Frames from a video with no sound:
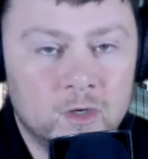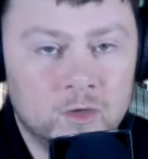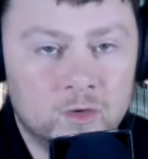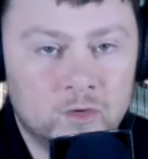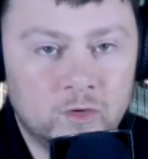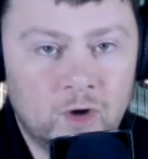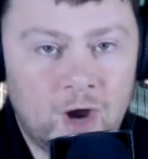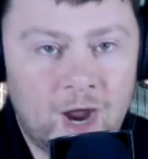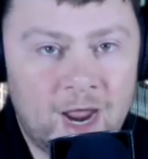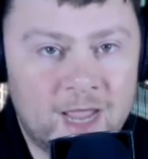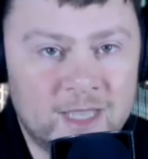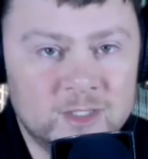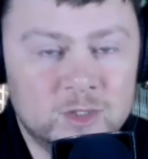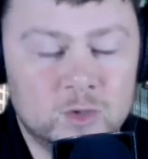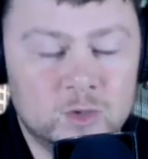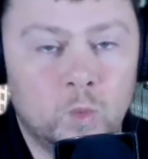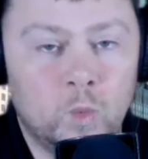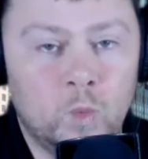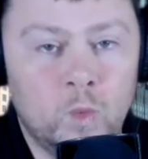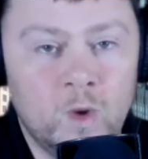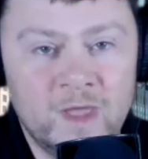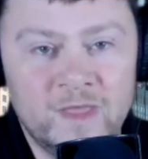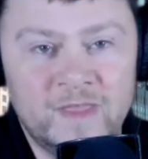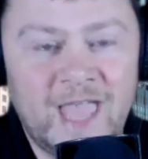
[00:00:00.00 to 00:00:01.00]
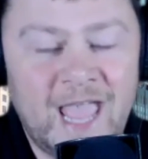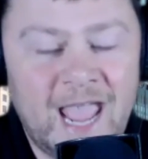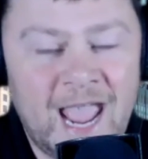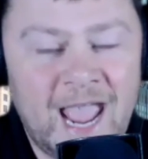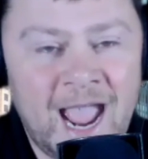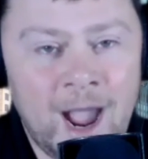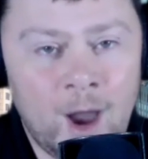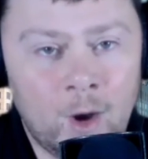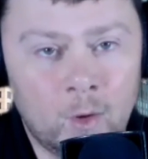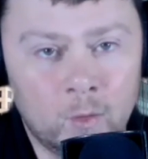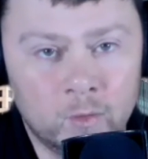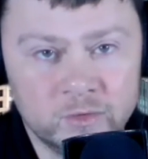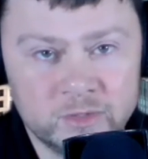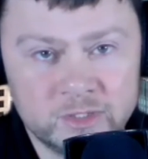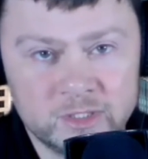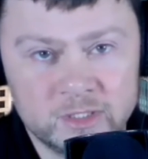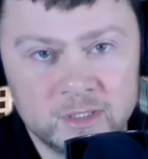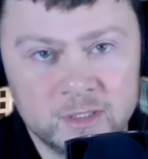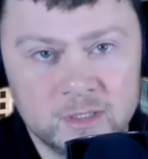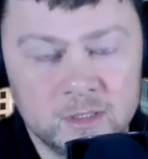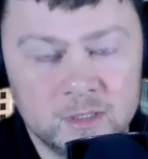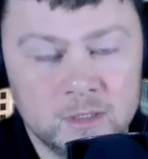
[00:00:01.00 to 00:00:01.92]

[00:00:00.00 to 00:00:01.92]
Christ without